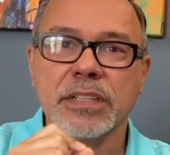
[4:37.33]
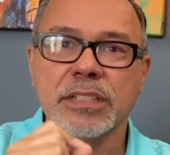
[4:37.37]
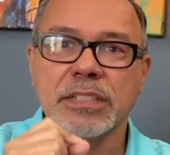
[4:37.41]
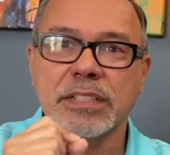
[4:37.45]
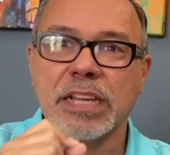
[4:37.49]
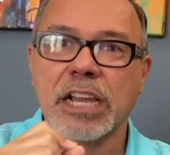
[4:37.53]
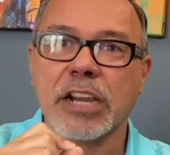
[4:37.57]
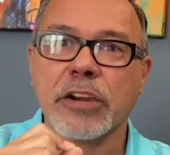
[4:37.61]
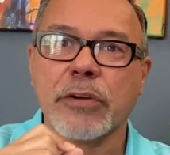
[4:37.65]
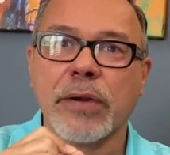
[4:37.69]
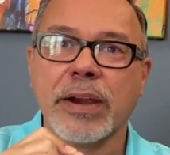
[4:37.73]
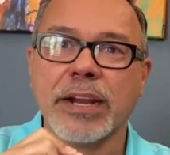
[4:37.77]

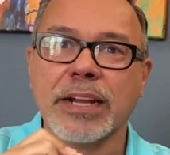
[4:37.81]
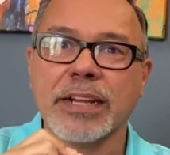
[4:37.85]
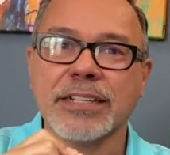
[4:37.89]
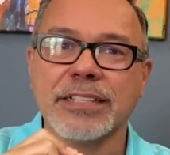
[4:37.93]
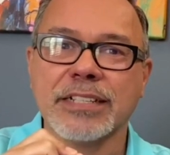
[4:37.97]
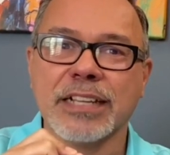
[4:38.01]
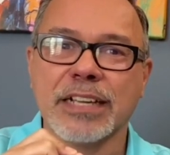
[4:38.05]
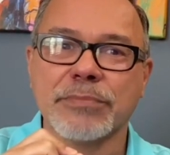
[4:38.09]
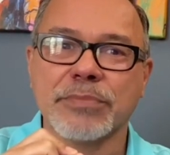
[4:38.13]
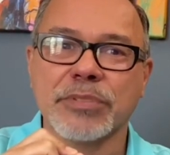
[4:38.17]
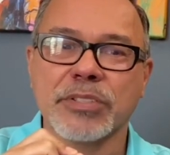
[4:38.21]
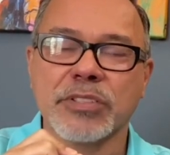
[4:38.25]
decorating
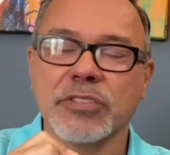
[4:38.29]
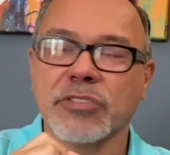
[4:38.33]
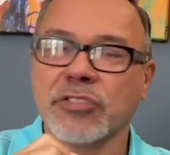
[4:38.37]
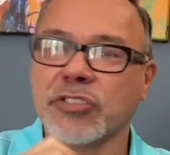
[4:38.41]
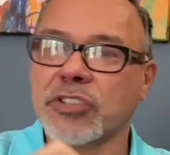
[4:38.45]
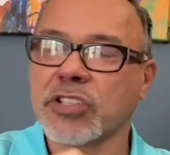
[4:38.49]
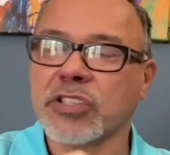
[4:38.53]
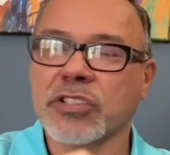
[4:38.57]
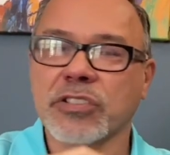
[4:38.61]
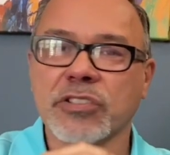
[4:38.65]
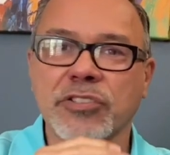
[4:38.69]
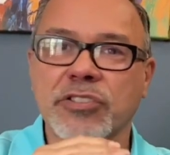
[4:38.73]
tips.
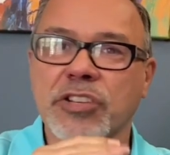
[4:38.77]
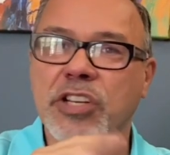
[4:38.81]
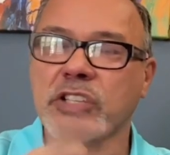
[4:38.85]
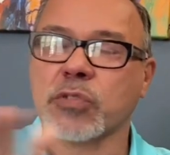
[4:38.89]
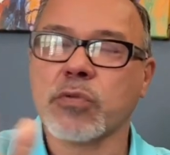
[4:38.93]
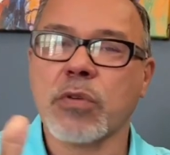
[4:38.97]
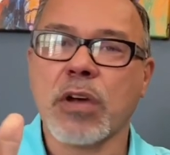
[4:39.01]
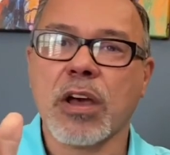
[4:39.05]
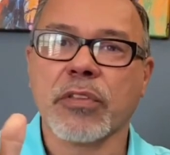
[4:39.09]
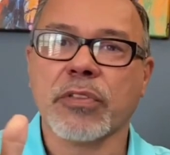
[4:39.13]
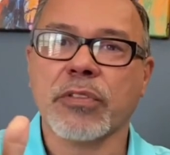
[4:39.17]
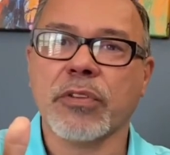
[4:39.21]

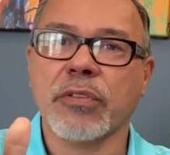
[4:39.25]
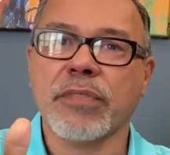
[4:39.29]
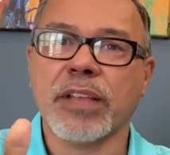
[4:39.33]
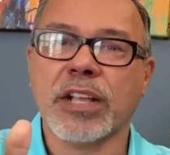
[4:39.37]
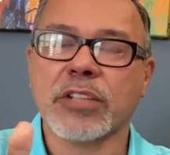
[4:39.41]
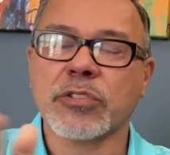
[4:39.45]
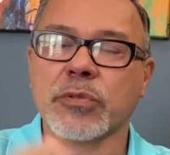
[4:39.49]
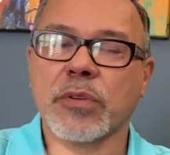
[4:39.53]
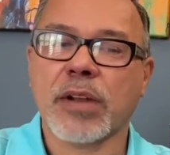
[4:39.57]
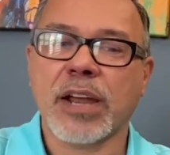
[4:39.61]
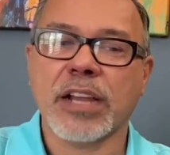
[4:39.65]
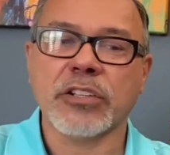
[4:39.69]
Just walk through.
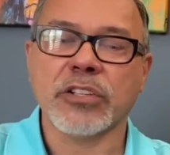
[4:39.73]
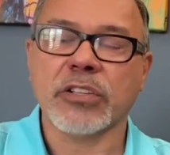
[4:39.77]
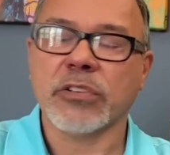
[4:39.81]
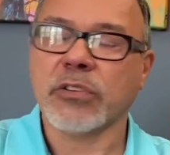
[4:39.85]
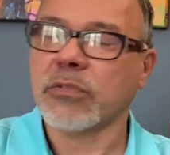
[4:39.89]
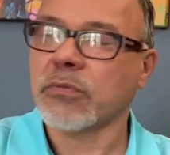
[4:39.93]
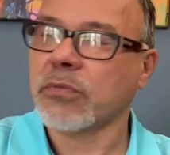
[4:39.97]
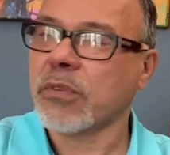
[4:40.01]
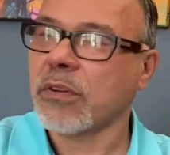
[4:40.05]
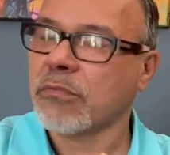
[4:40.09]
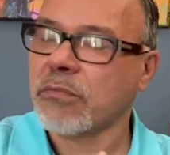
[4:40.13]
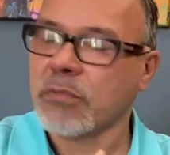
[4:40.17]
That's what I
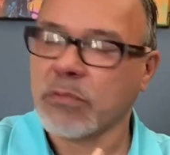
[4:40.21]
do.